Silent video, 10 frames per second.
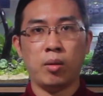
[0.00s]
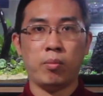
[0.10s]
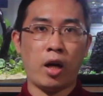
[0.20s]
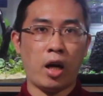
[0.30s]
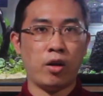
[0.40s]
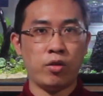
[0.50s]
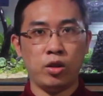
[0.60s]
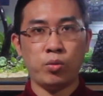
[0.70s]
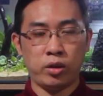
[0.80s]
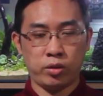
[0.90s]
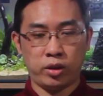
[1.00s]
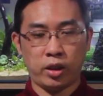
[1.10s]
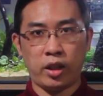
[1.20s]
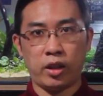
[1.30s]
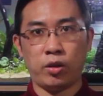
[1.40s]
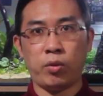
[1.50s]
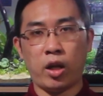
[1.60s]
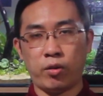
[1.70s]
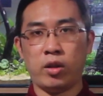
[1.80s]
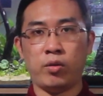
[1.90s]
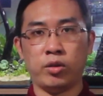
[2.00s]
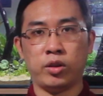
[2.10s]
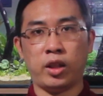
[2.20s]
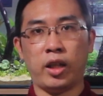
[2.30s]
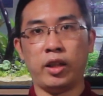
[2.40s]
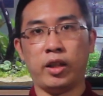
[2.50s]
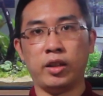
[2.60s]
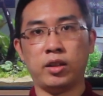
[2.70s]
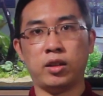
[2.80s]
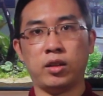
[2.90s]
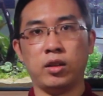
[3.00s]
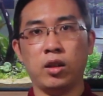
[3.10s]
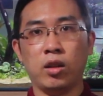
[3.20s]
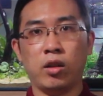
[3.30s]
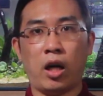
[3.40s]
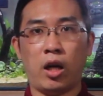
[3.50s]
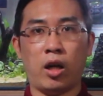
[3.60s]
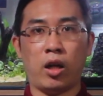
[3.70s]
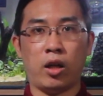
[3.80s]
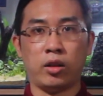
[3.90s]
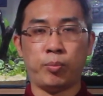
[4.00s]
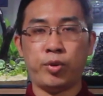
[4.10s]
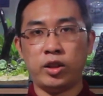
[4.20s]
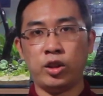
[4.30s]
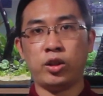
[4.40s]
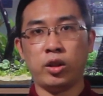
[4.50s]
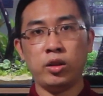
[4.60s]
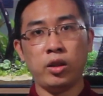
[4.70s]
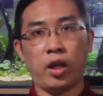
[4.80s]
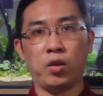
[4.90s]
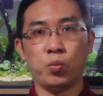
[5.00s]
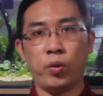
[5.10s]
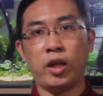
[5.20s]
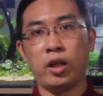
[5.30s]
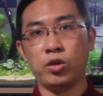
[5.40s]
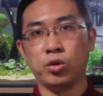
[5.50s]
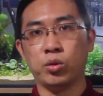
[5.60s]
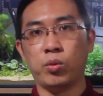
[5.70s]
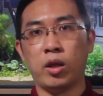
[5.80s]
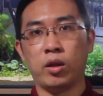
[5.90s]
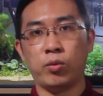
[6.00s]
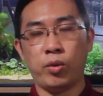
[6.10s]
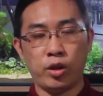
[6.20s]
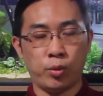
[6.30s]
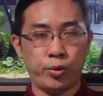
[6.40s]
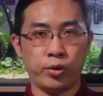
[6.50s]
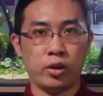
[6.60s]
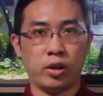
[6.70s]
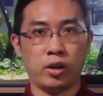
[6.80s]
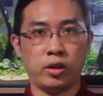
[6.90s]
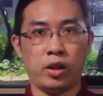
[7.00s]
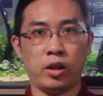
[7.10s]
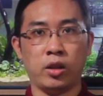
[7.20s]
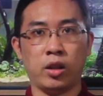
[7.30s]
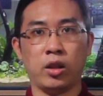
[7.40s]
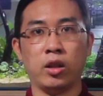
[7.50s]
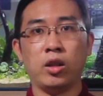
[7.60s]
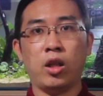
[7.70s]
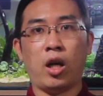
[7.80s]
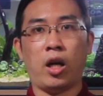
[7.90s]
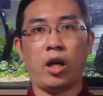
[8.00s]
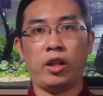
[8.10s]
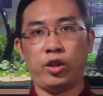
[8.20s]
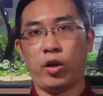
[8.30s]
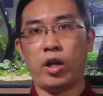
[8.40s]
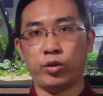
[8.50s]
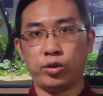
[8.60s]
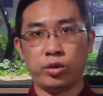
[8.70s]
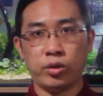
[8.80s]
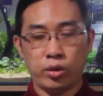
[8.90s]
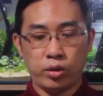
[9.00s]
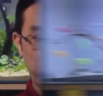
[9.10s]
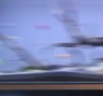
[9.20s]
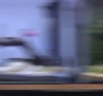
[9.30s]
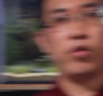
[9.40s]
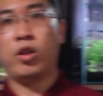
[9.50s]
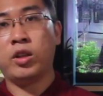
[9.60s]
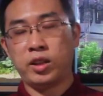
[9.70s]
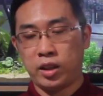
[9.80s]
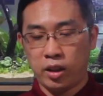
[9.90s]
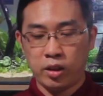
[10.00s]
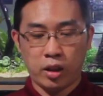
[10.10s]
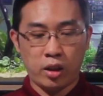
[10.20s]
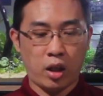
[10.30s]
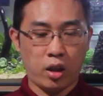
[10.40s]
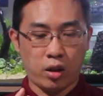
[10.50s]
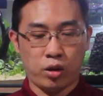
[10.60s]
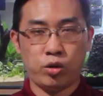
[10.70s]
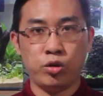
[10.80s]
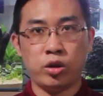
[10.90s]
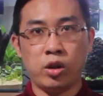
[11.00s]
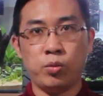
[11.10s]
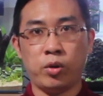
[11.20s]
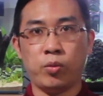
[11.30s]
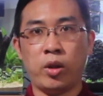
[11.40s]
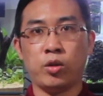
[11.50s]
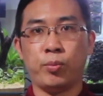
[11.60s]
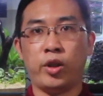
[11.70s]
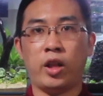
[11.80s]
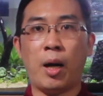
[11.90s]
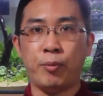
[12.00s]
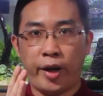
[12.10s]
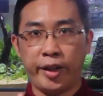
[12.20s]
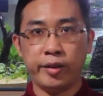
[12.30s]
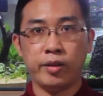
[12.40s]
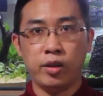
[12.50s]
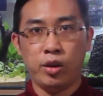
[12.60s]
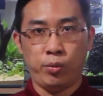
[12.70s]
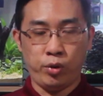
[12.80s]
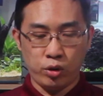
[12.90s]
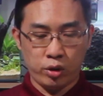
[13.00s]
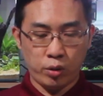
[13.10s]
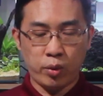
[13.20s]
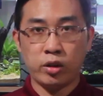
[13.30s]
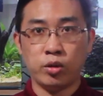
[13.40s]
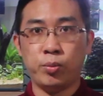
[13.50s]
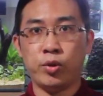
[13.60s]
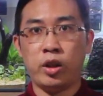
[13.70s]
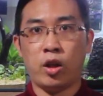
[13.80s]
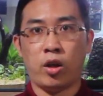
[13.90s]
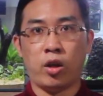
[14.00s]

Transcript: But what I really want to say is the position and where you put the cylinder in your house. So for the cylinder, usually we want to put it upright. We do not want to put it